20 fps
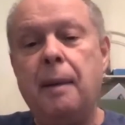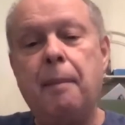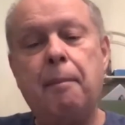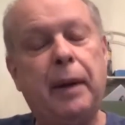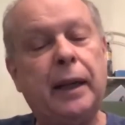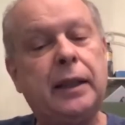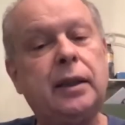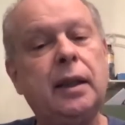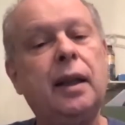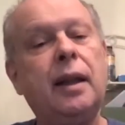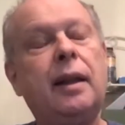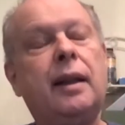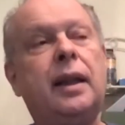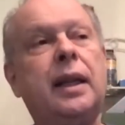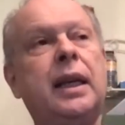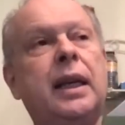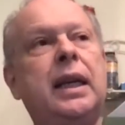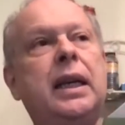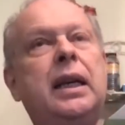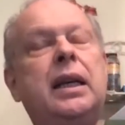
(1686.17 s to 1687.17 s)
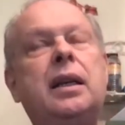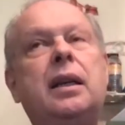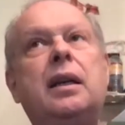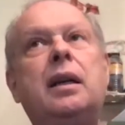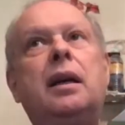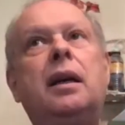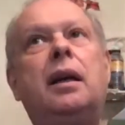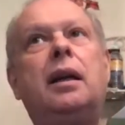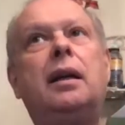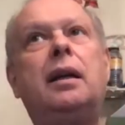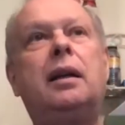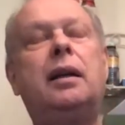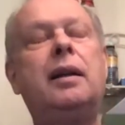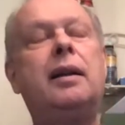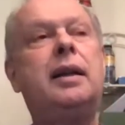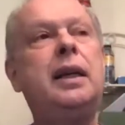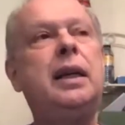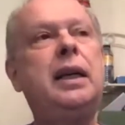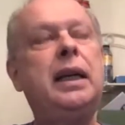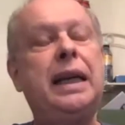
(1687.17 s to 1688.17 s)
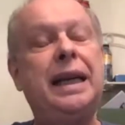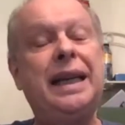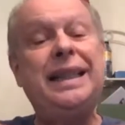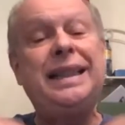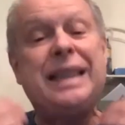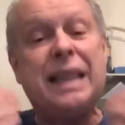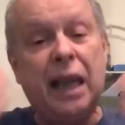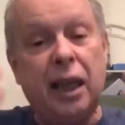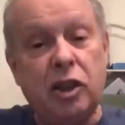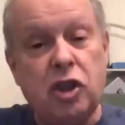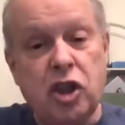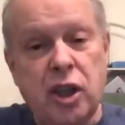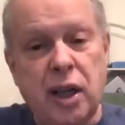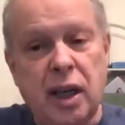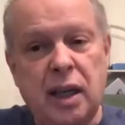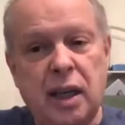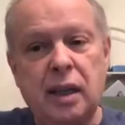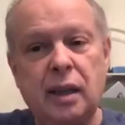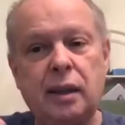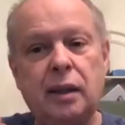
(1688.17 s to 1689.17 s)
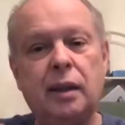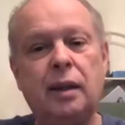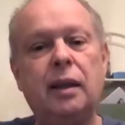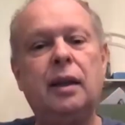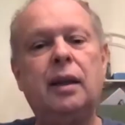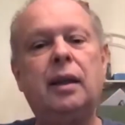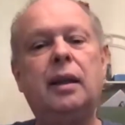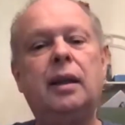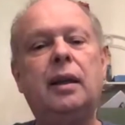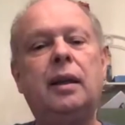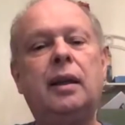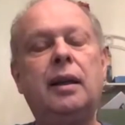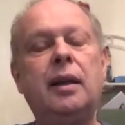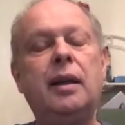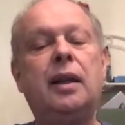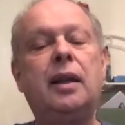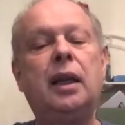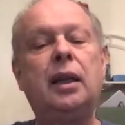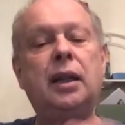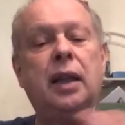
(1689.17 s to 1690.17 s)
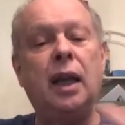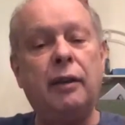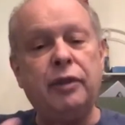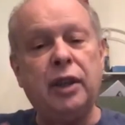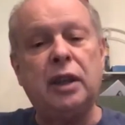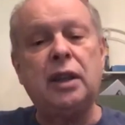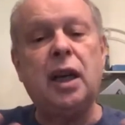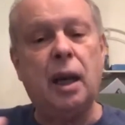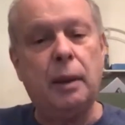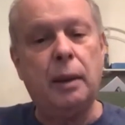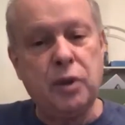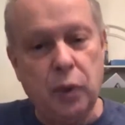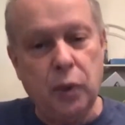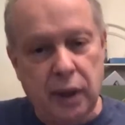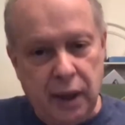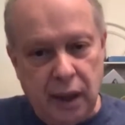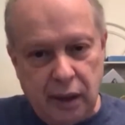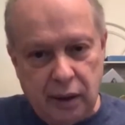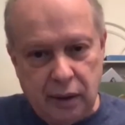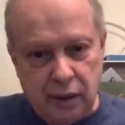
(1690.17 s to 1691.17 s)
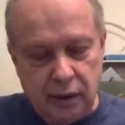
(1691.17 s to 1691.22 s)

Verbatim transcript: But the, the intention, the love that comes with it,